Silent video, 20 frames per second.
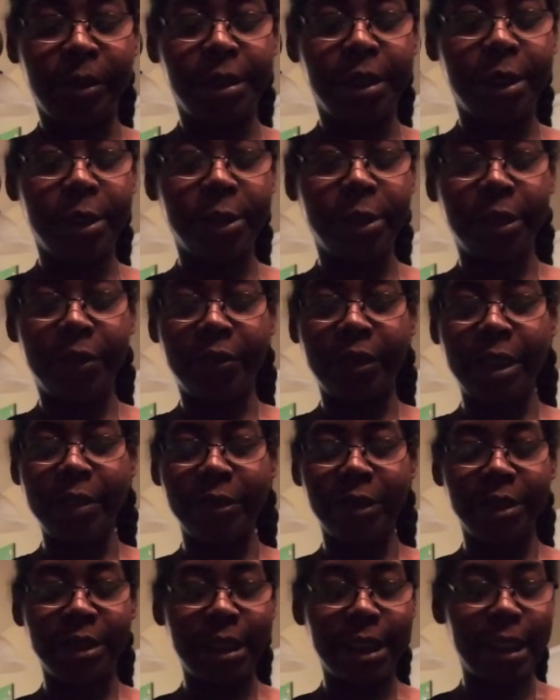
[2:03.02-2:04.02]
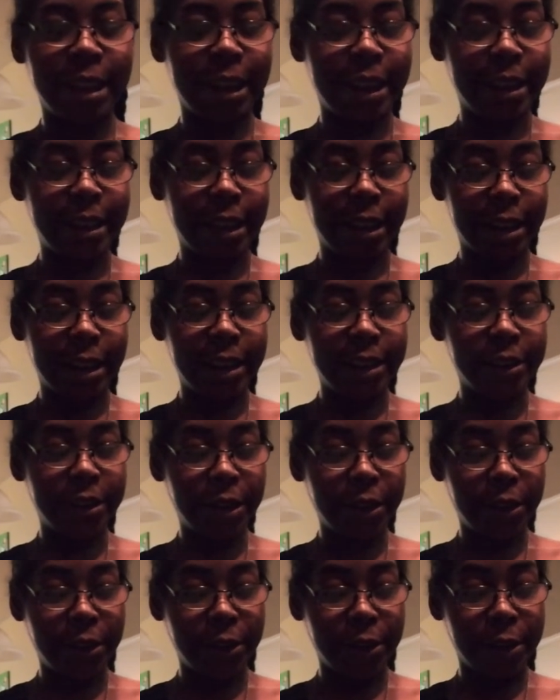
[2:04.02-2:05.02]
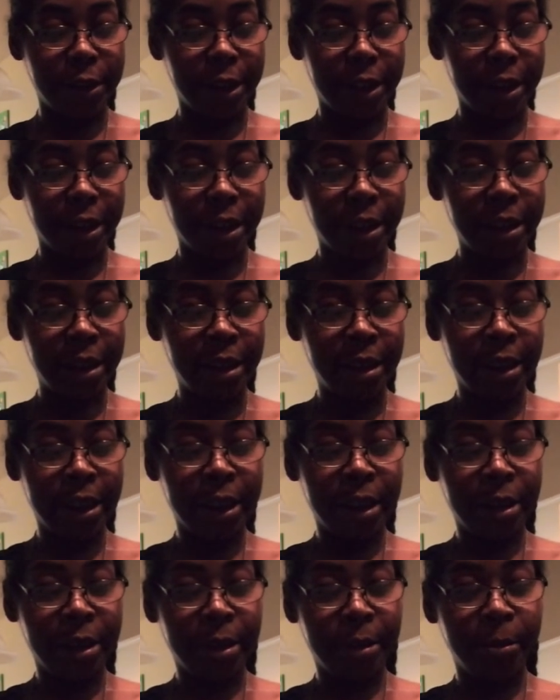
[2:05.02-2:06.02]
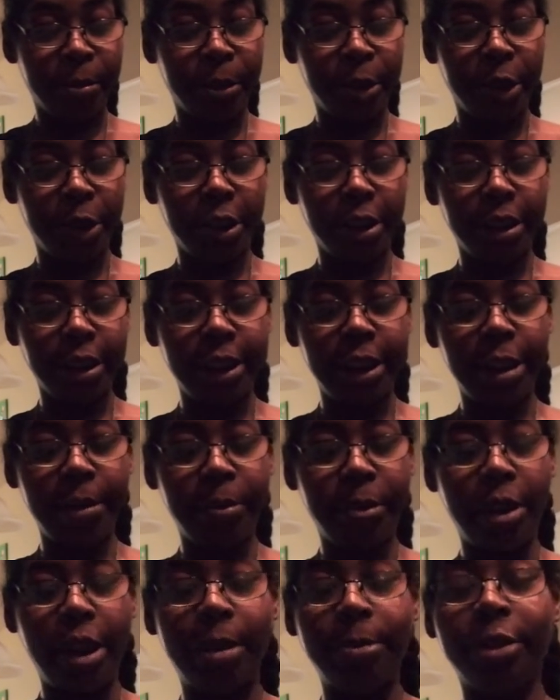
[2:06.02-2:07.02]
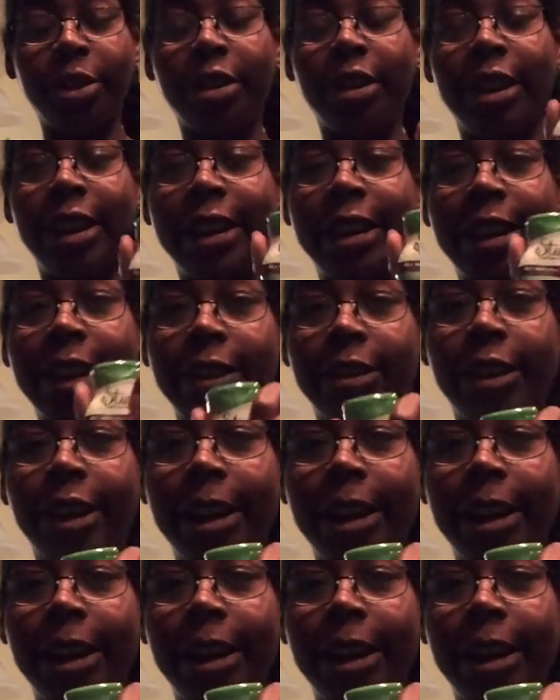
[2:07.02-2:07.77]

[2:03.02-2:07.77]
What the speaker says: So the flavors that I got are purely pomegranate